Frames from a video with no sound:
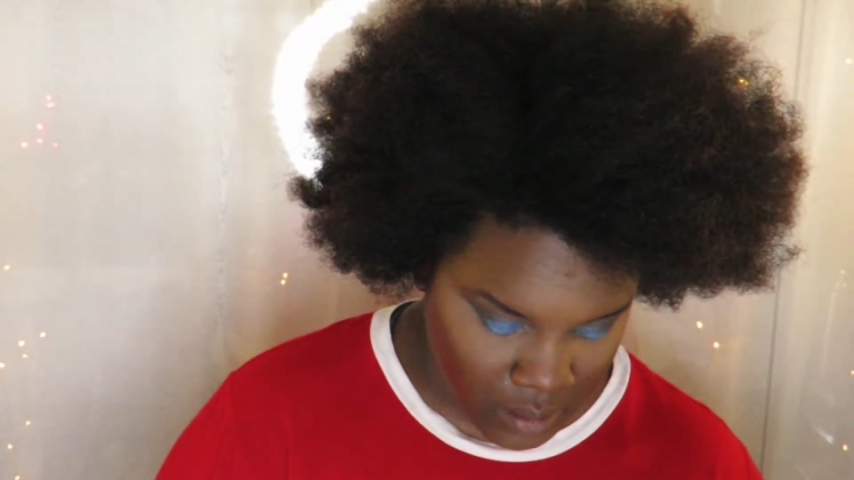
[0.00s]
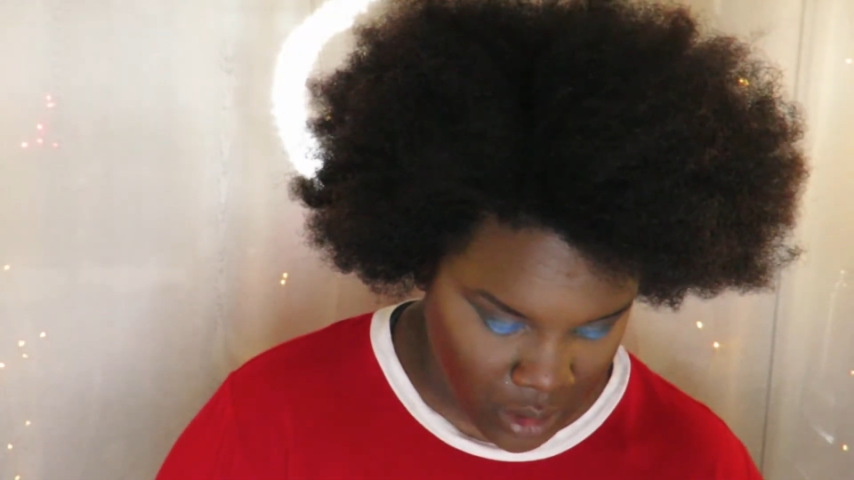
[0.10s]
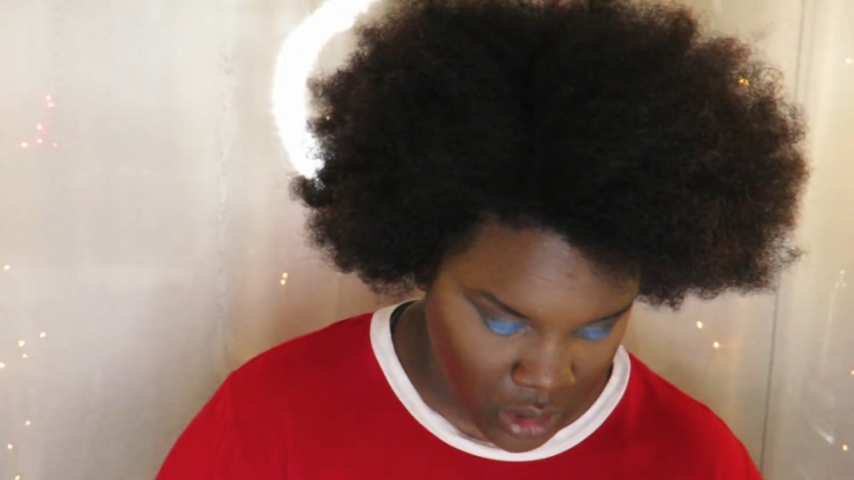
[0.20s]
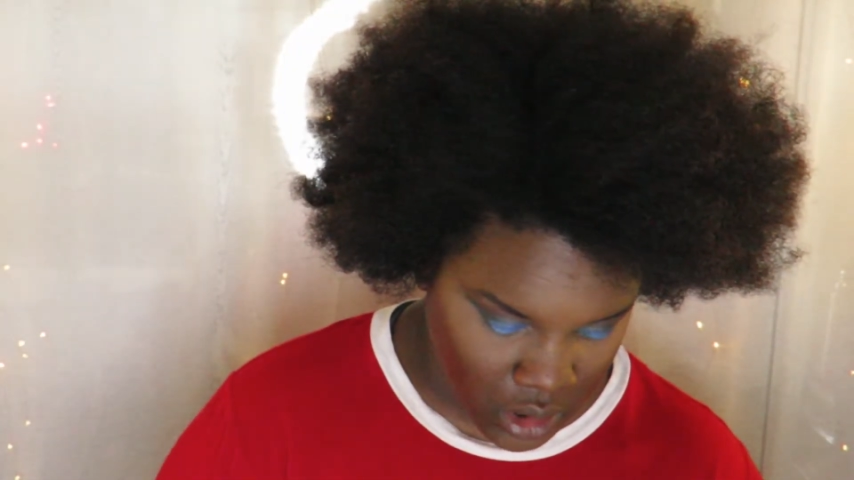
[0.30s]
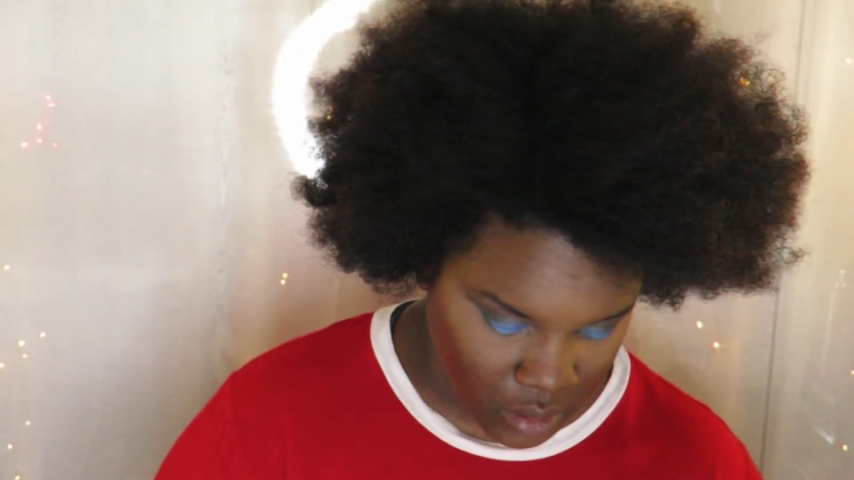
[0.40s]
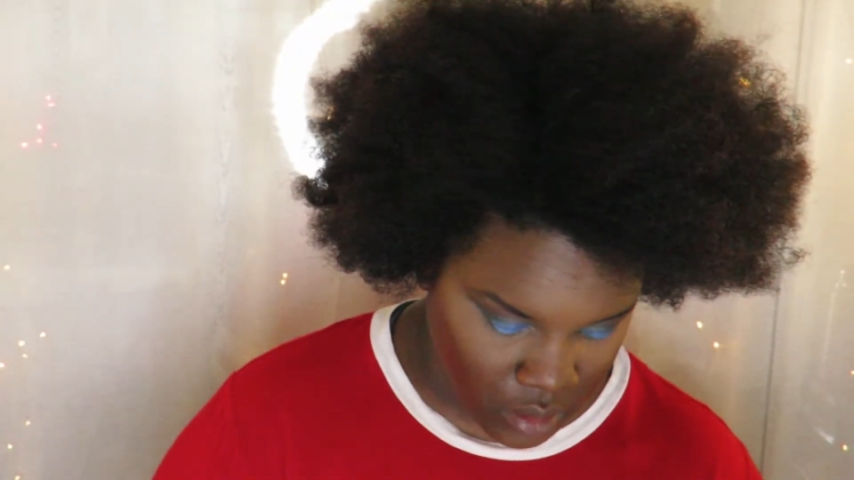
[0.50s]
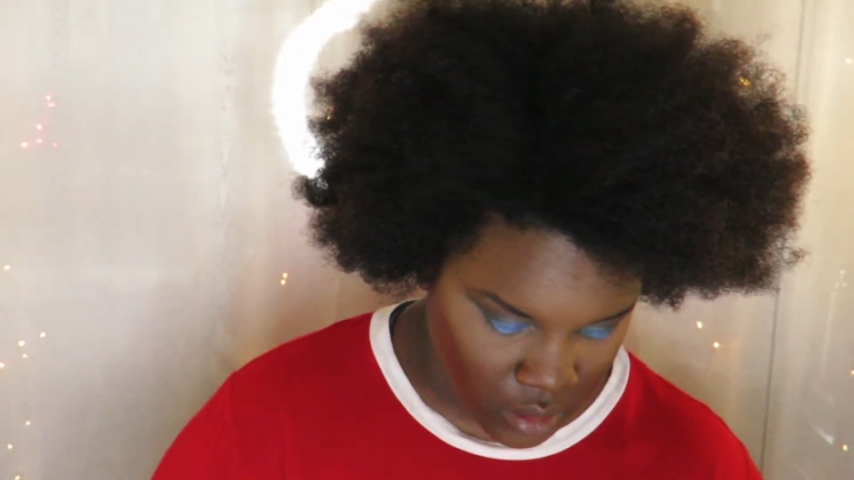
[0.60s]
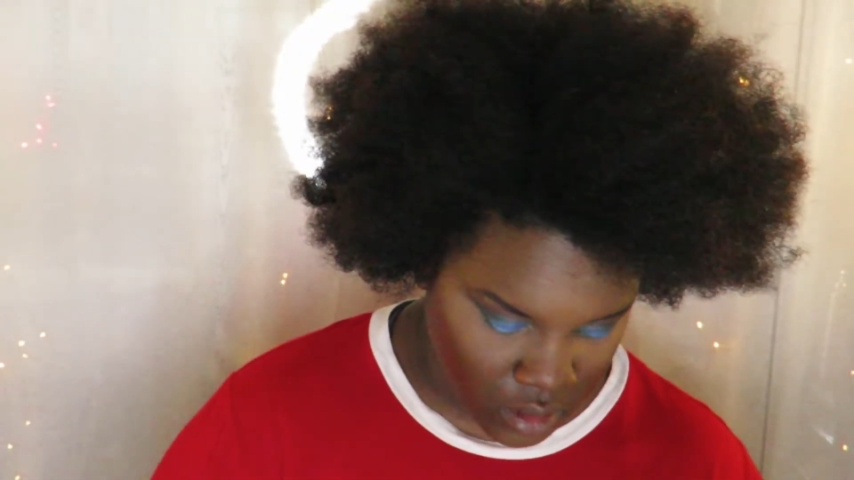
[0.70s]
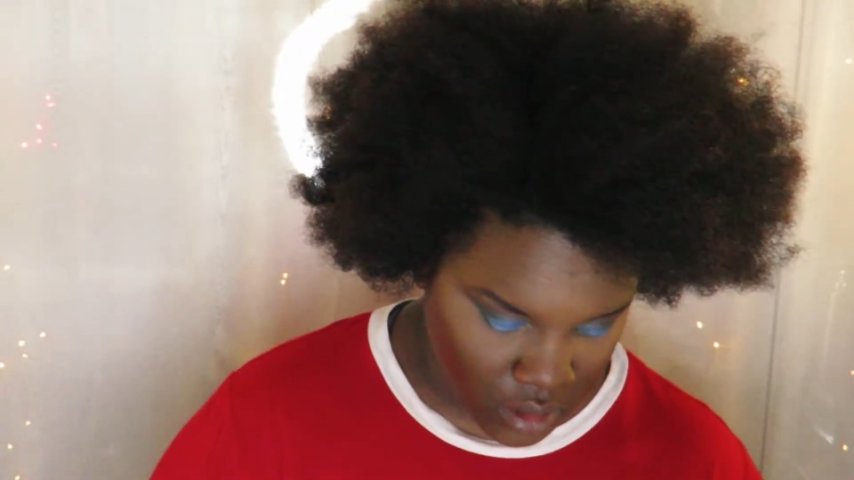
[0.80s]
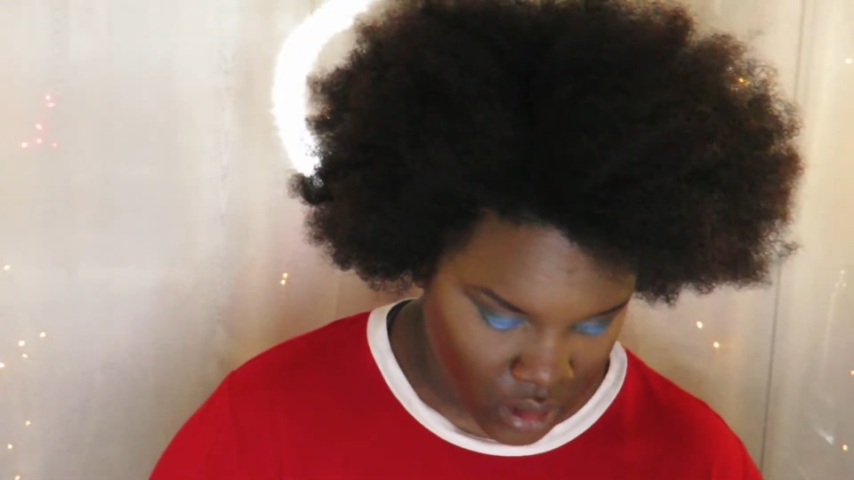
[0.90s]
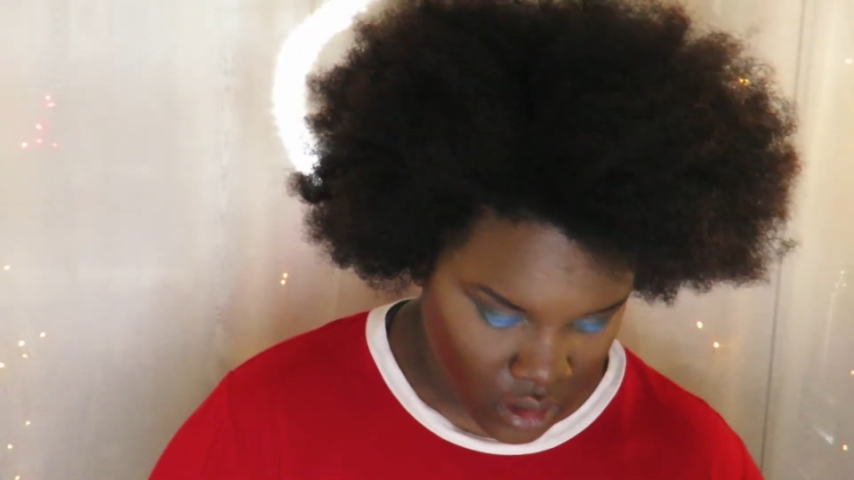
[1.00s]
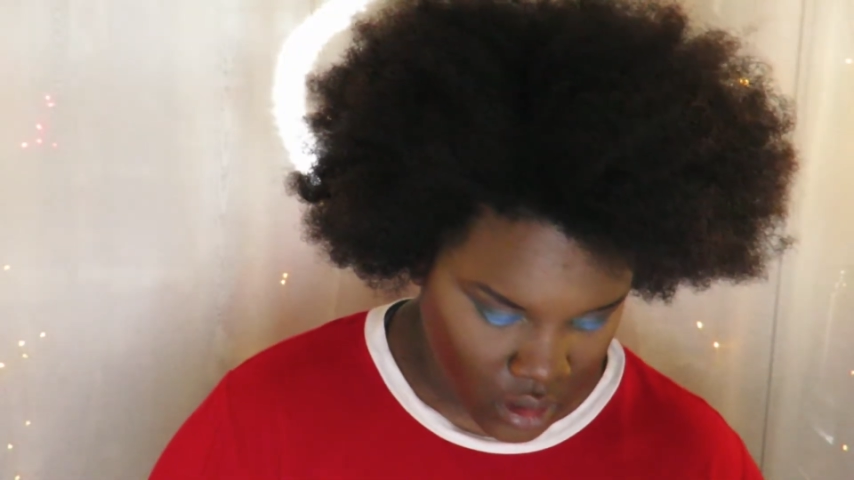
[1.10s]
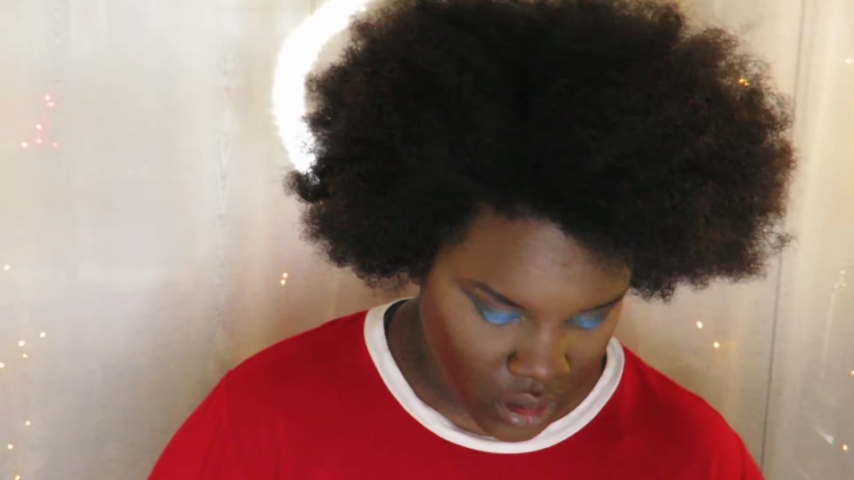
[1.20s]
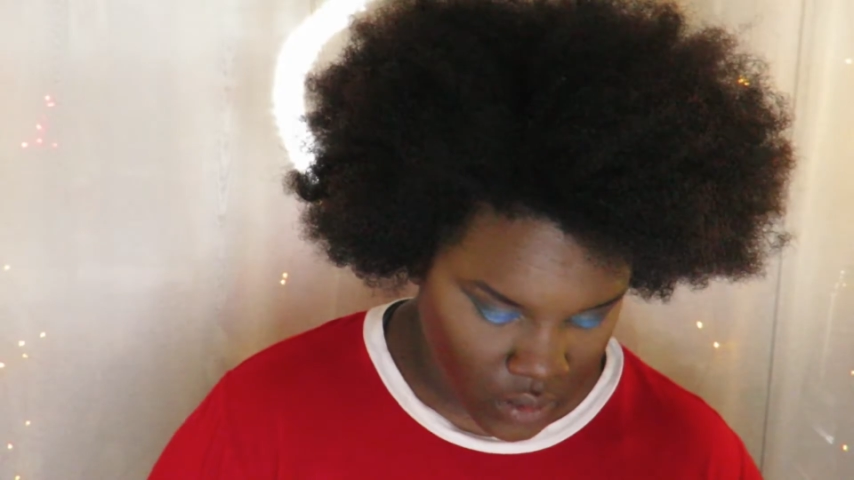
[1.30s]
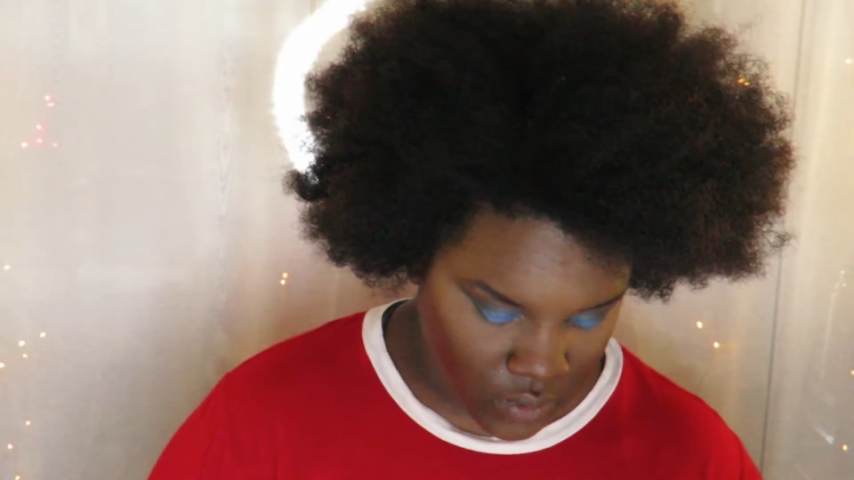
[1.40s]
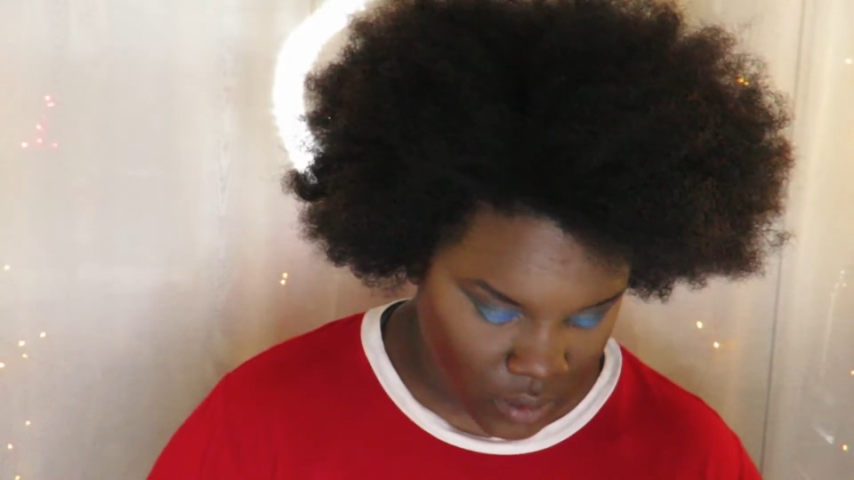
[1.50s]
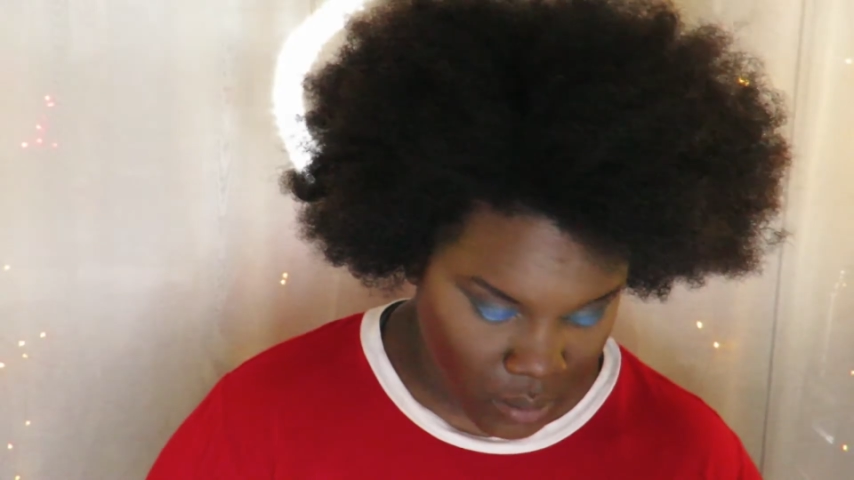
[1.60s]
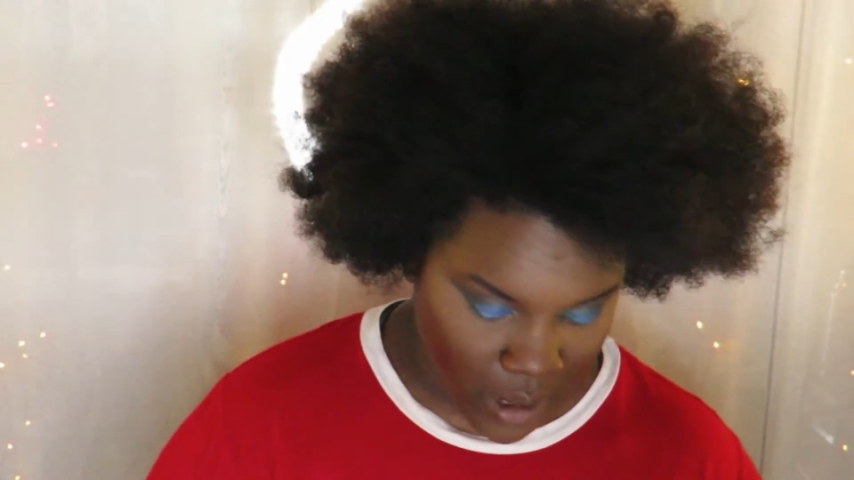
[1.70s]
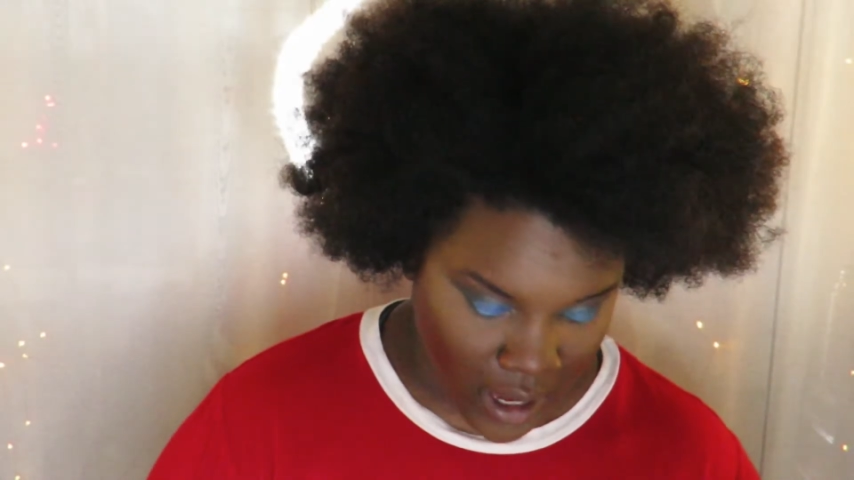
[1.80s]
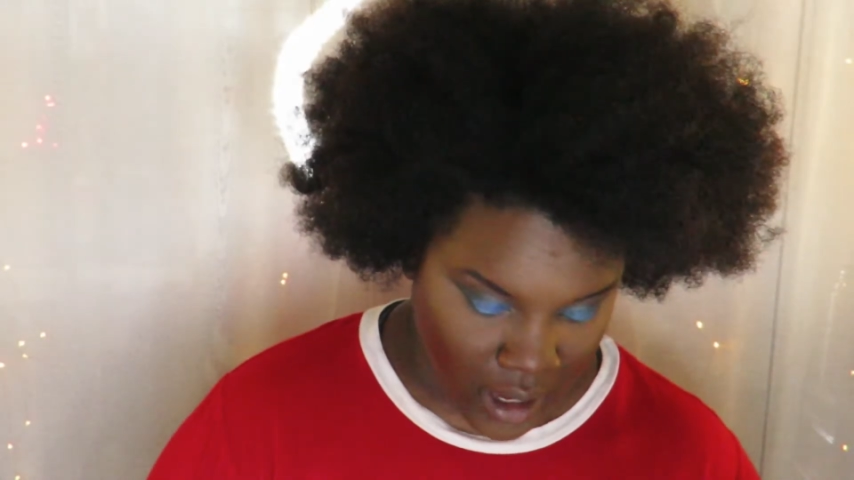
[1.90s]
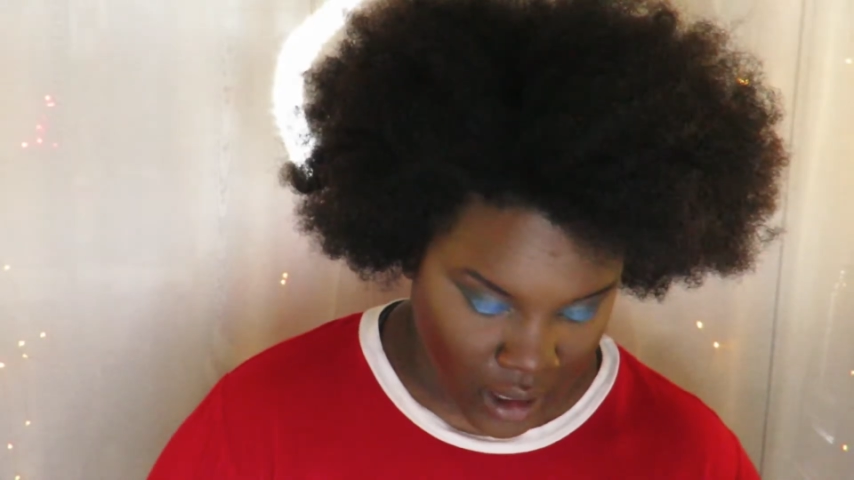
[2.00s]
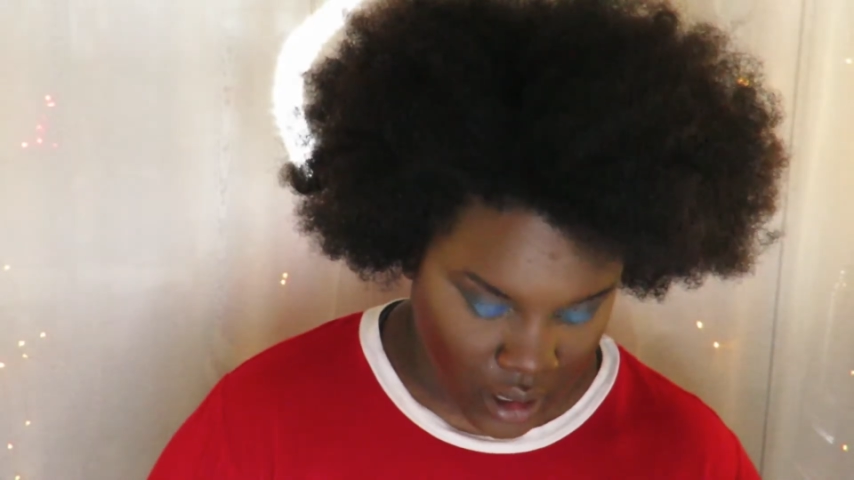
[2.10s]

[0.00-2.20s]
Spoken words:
shimmer from MAC.